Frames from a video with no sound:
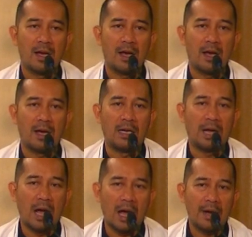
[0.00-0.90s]

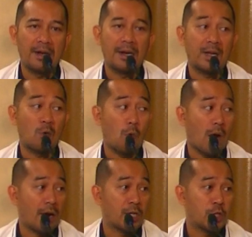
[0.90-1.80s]
God
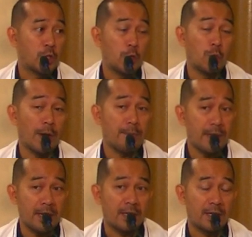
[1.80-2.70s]
requires you and
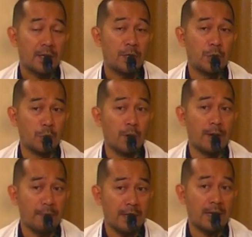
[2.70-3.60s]
me,
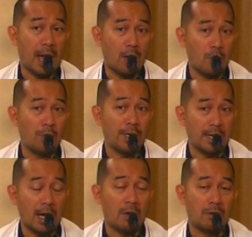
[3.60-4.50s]
ako,
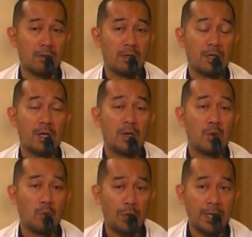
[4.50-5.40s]
ikaw,
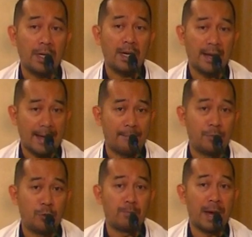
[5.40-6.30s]
we really have
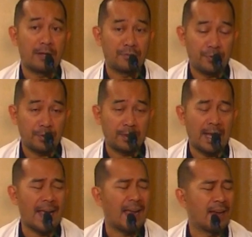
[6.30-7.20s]
to bear fruit.
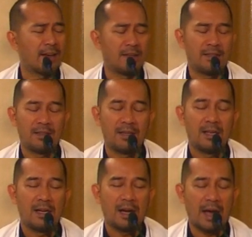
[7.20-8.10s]
And
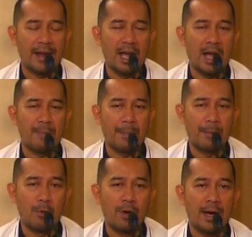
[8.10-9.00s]
kana nga
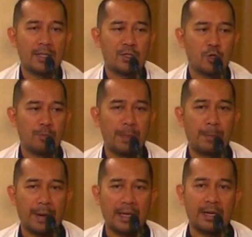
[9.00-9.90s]
pagpamunga, it should be
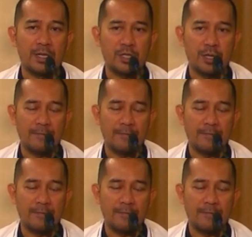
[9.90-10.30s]
progressive.